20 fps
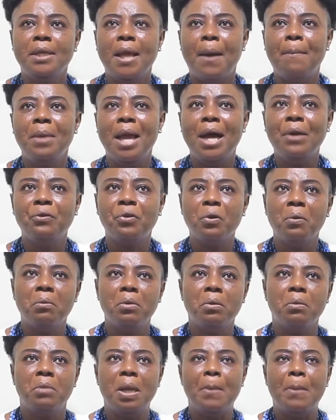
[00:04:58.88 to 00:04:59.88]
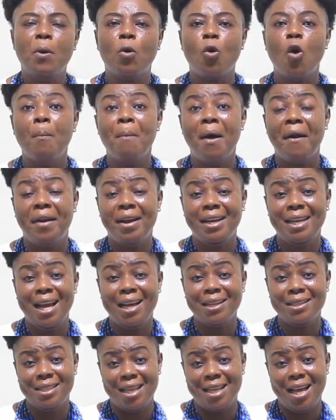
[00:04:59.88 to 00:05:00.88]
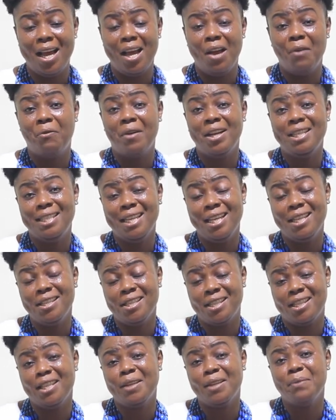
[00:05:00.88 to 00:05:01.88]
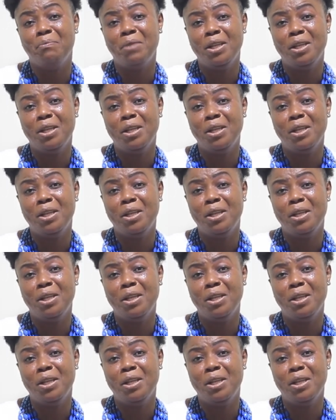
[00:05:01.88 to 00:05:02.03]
nyamia dom na me call Maranatha Evangelistic